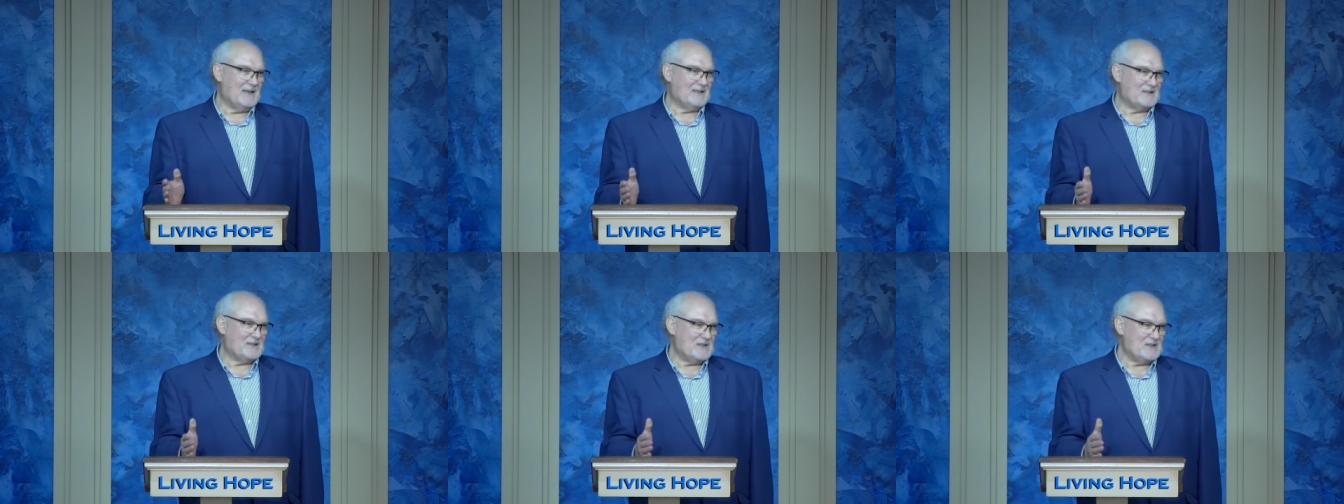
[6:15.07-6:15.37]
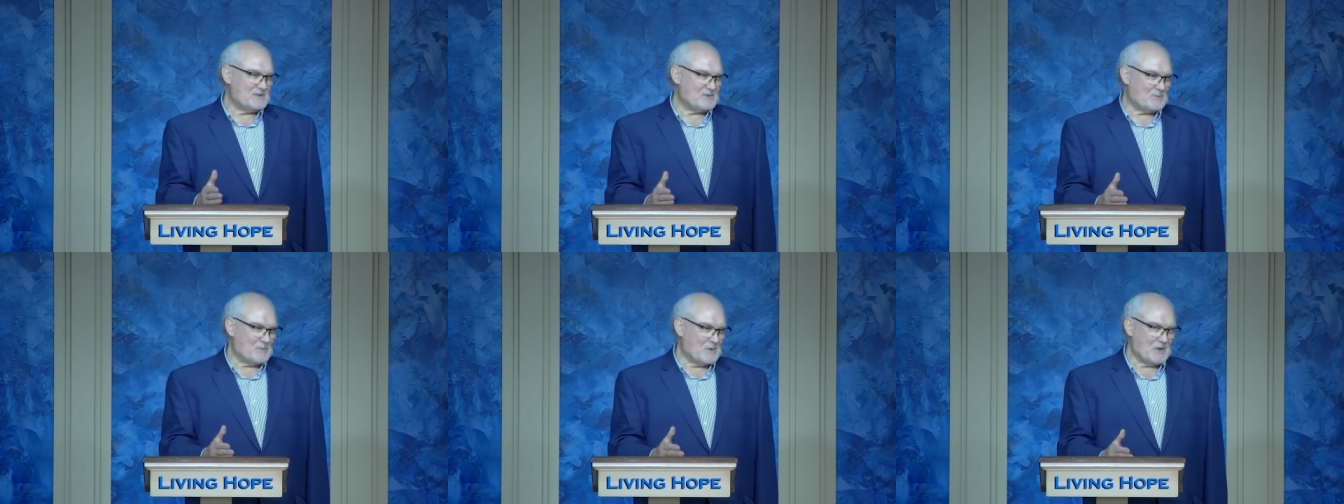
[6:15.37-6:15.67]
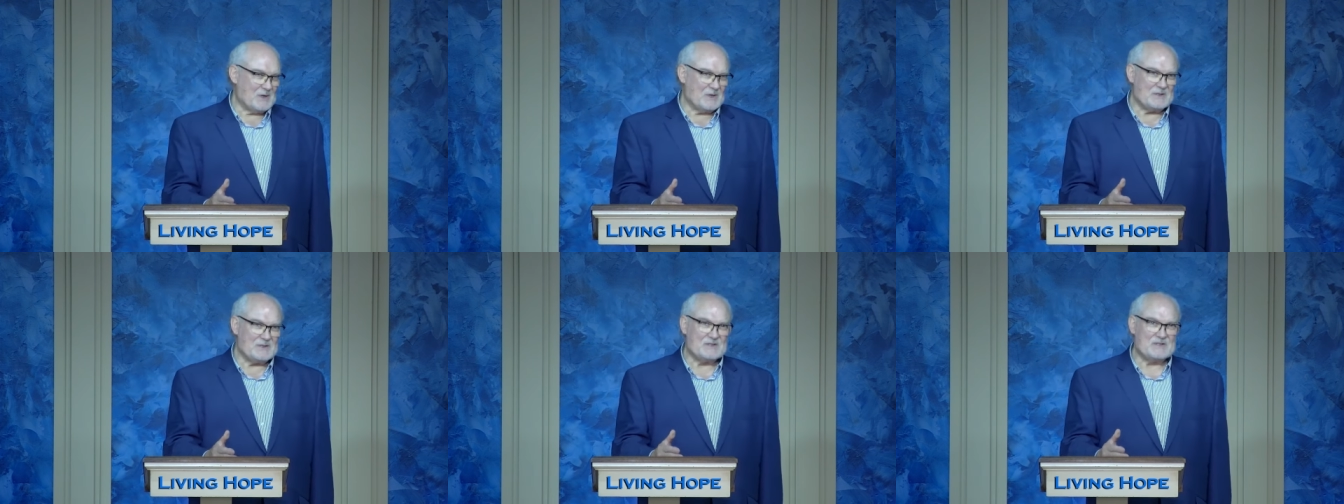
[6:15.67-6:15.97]
these
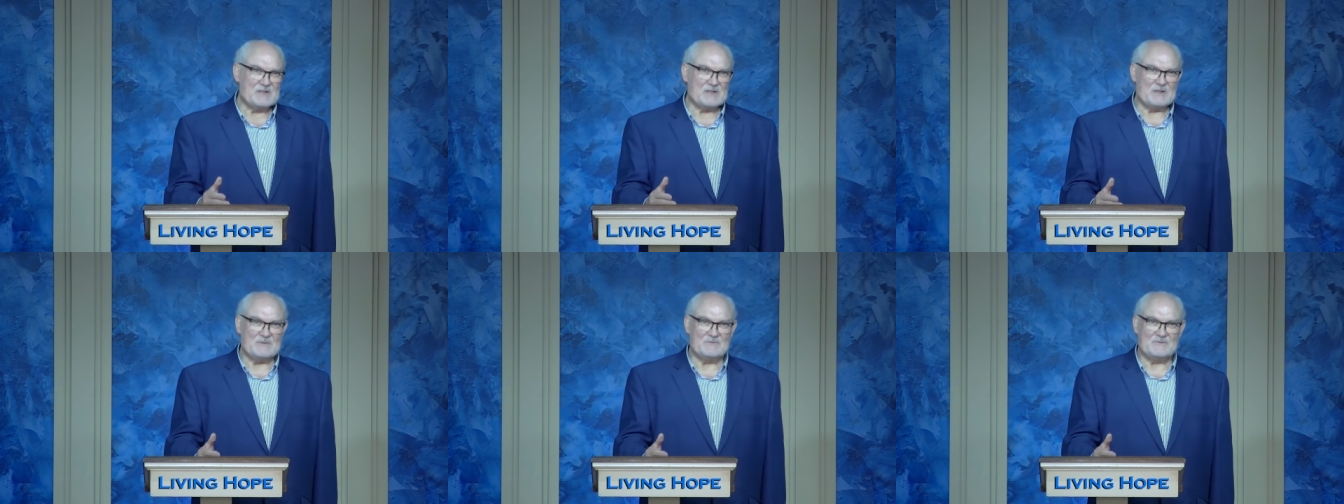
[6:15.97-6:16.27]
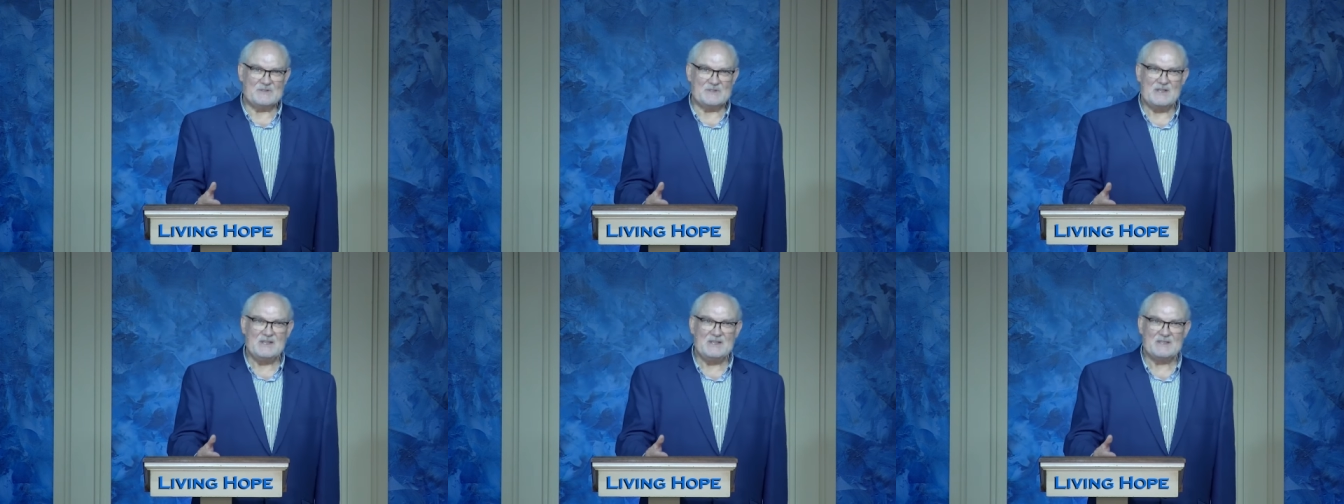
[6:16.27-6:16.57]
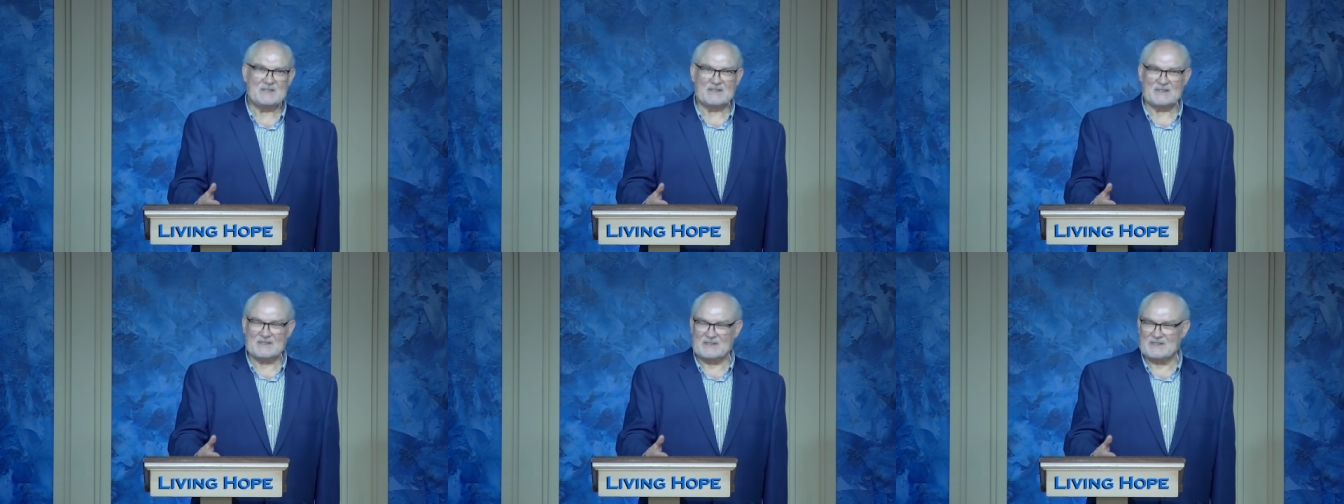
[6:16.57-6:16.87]
words of
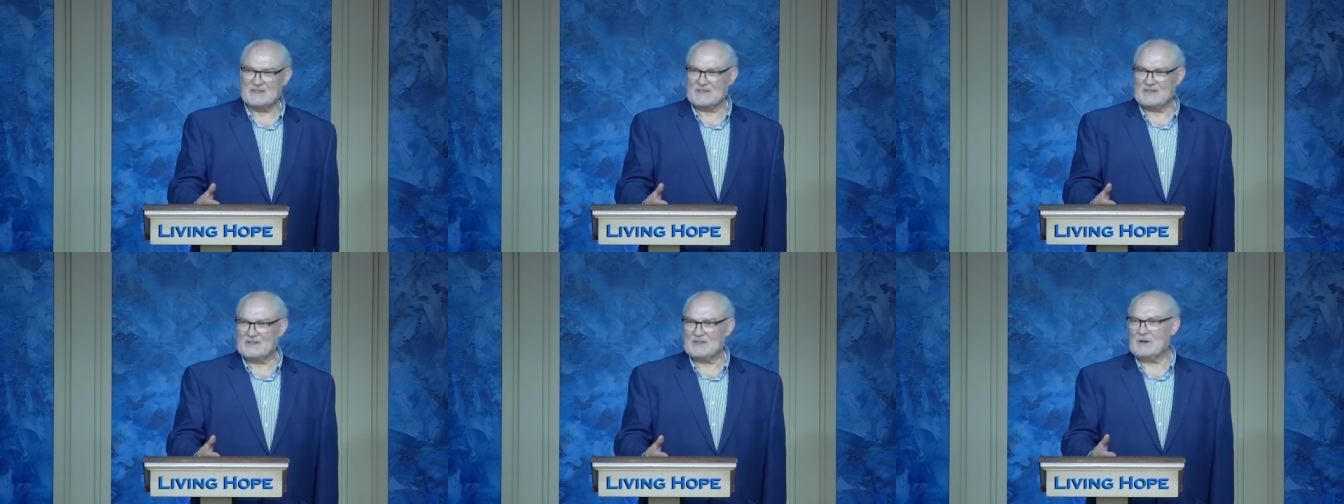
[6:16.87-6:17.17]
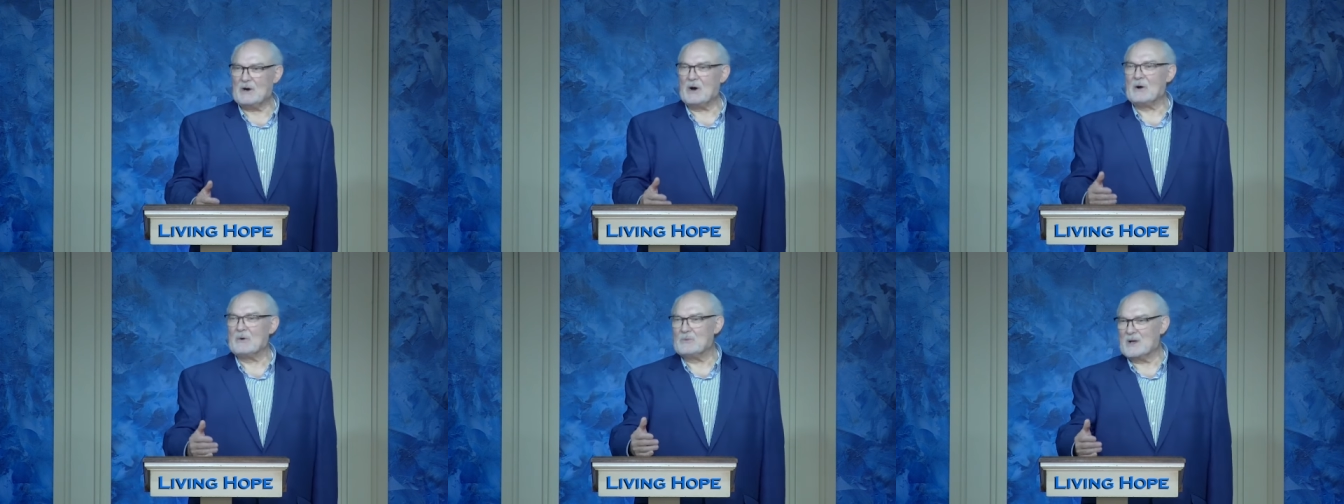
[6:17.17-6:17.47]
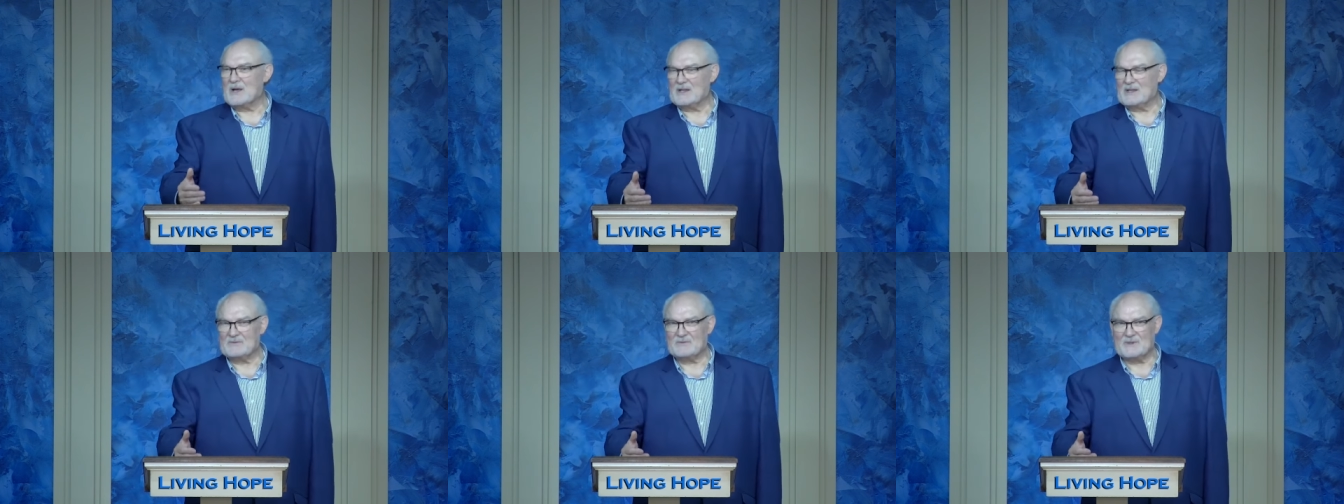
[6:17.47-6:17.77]
Jesus are
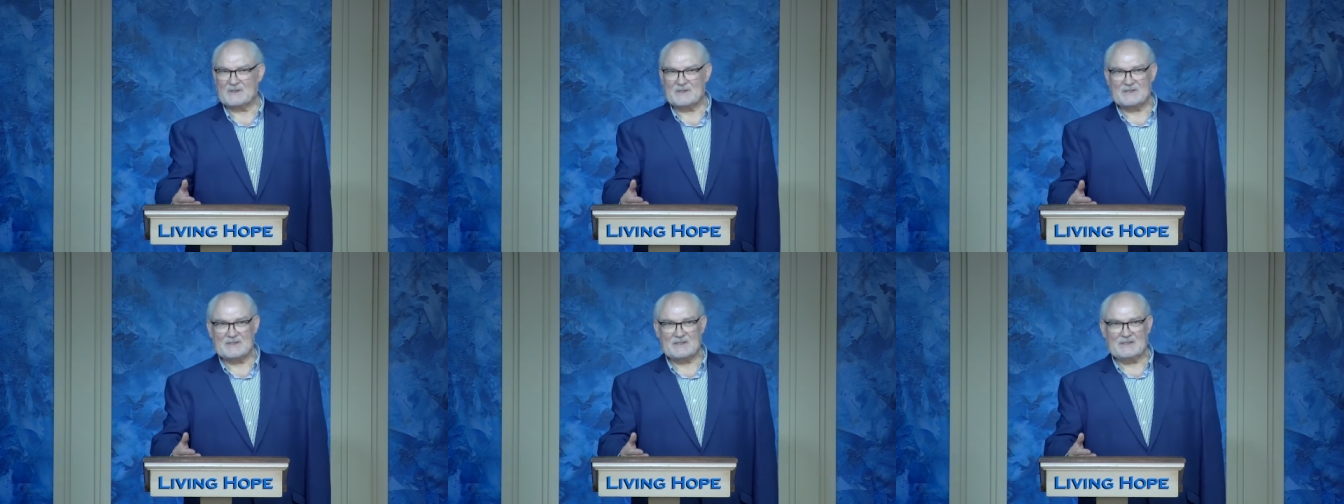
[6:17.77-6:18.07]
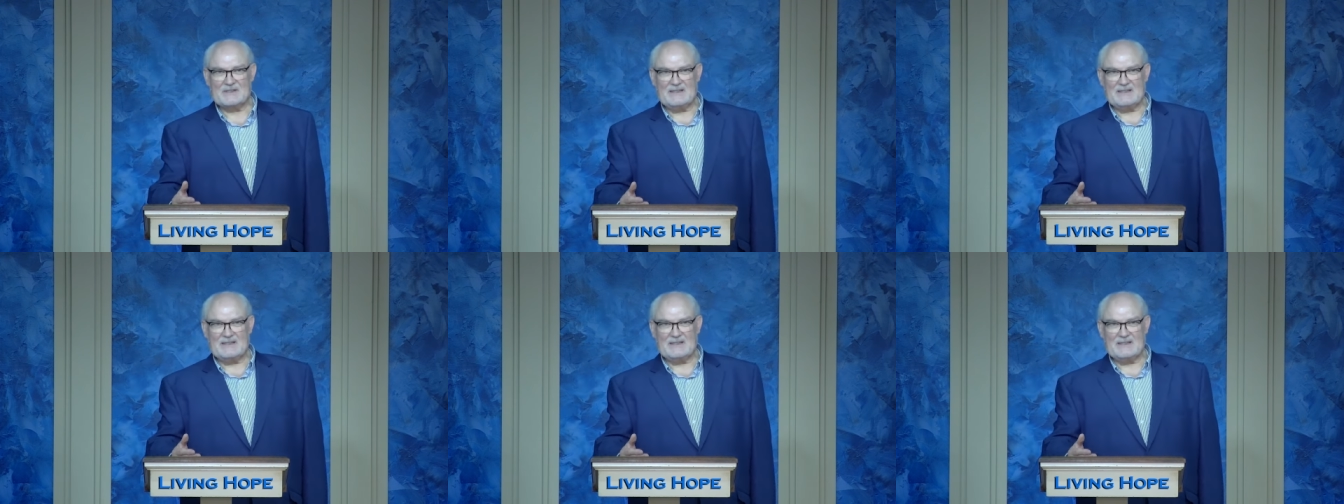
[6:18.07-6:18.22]
relevant.